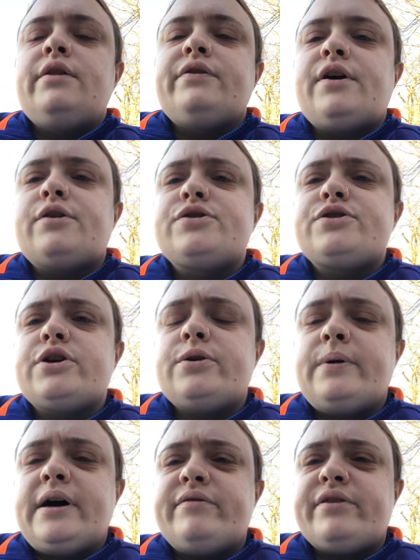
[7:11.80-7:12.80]
they
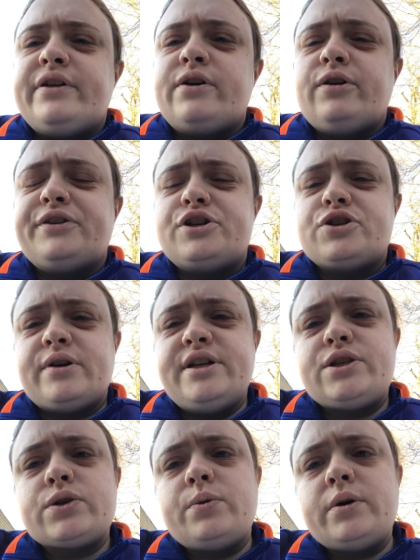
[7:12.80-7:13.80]
also have a thing called a
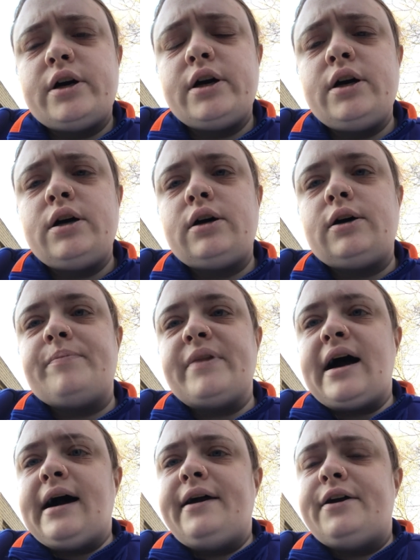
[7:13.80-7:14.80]
trait score. Um,
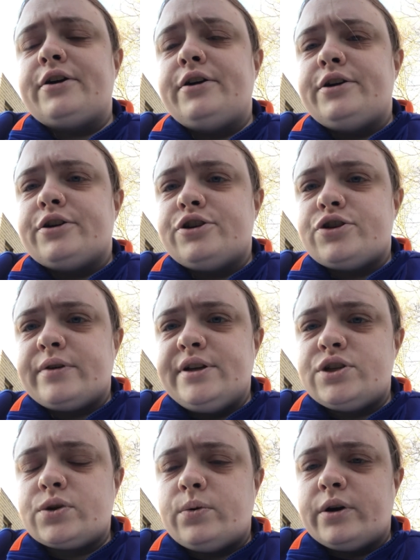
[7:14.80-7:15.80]
the higher your
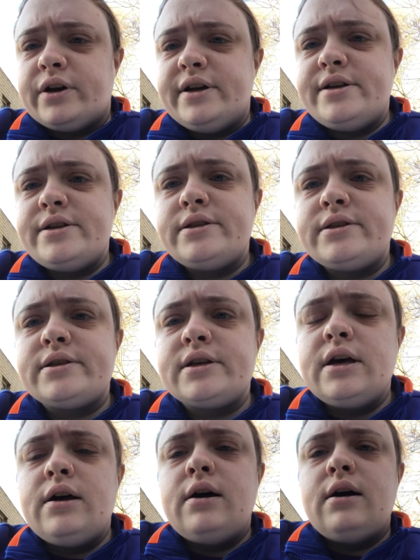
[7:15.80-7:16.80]
trait score is,
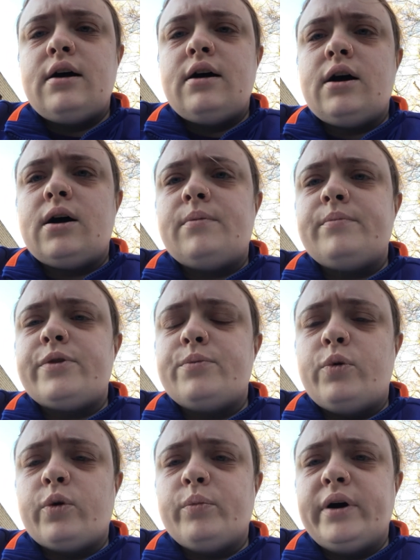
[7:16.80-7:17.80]
um, the
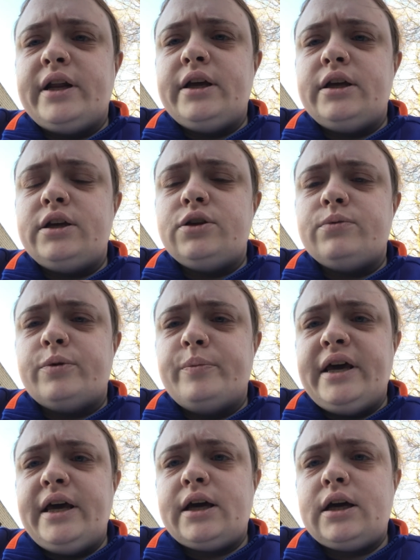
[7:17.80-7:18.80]
more money you will
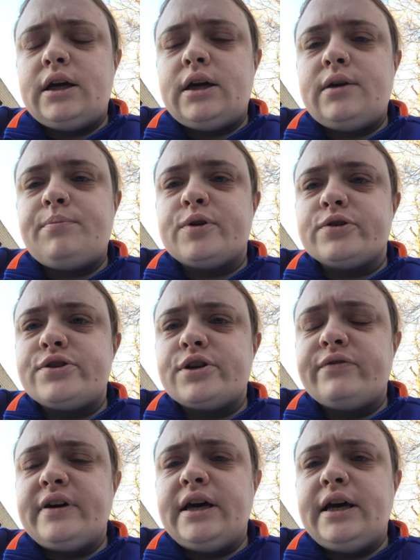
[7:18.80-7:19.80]
make per
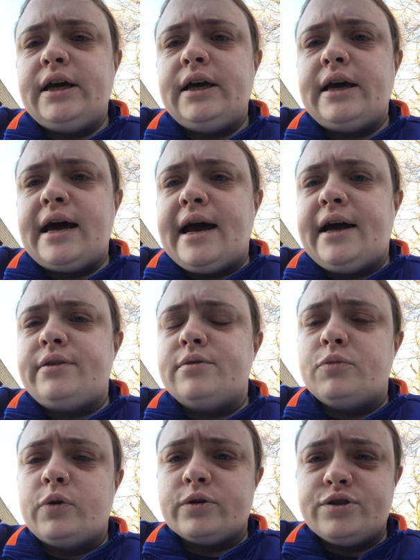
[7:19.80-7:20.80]
survey and the
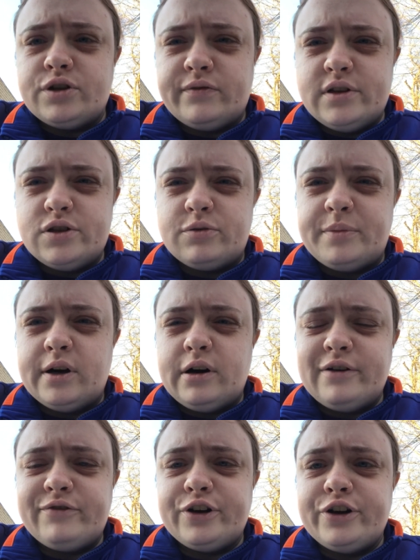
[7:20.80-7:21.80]
more surveys you'll be
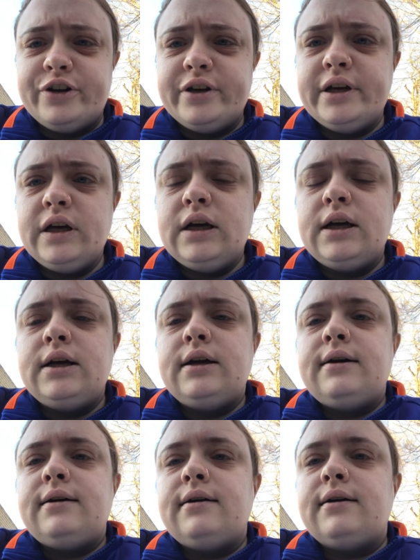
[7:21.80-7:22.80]
offered.
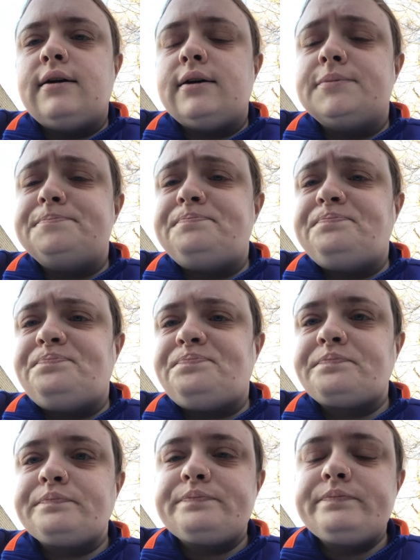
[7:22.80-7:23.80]
Um,